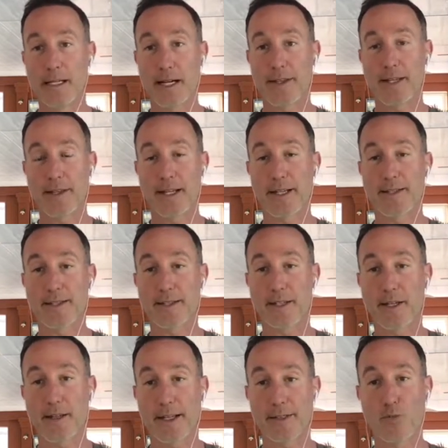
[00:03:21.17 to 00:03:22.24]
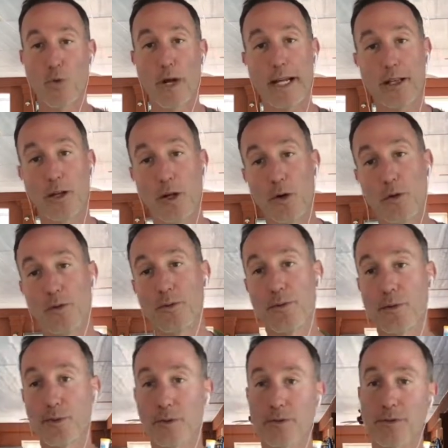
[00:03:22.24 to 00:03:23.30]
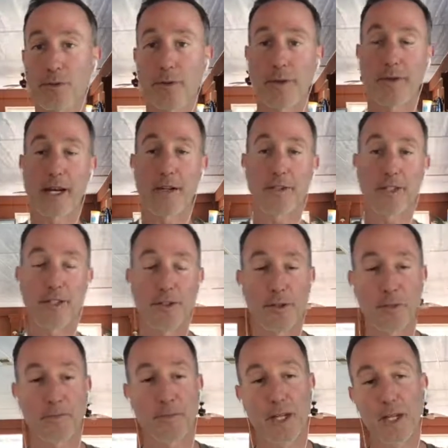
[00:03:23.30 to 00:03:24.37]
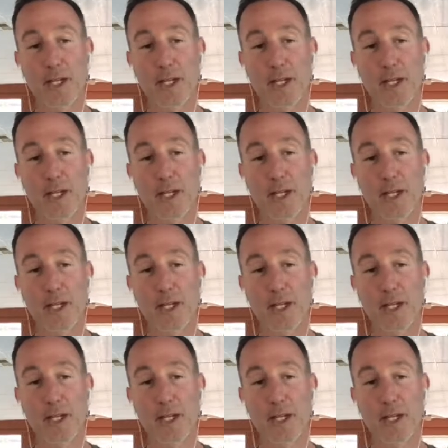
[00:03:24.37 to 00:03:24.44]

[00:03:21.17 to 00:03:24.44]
I think that's way low for what Theta is going to do.